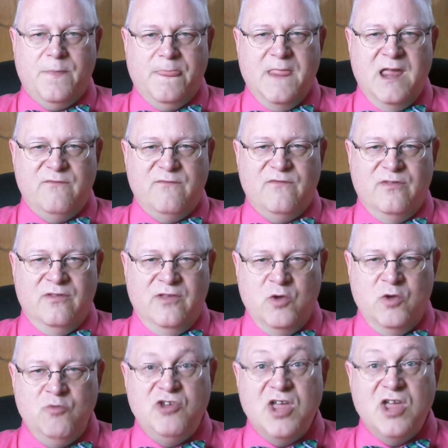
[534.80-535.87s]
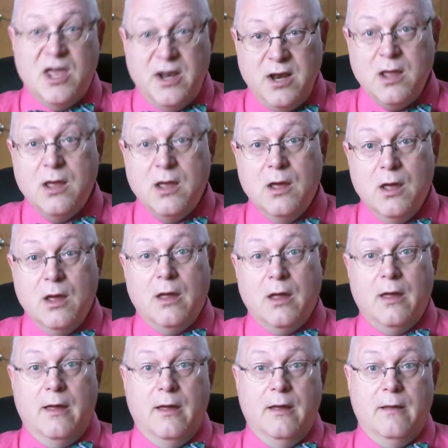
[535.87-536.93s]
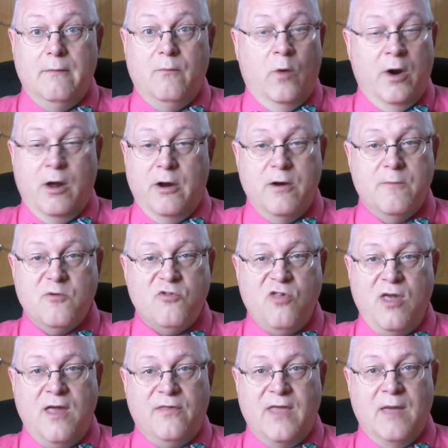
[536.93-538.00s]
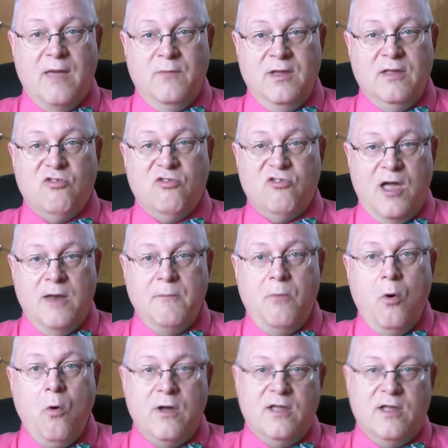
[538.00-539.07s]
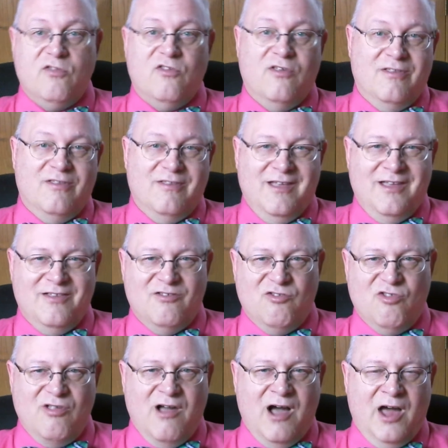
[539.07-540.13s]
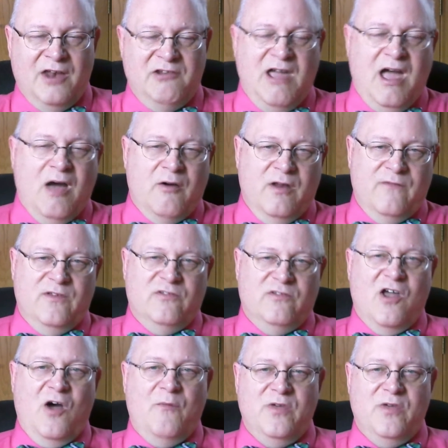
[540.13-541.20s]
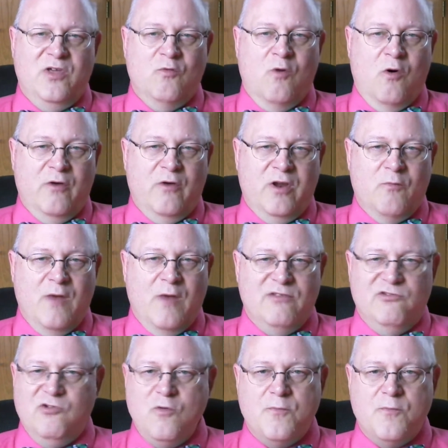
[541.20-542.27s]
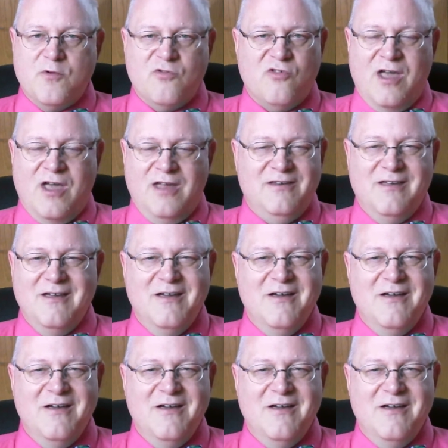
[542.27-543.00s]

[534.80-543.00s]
if you did 100%, that means 10 points and on down. If you tell me you only read 2%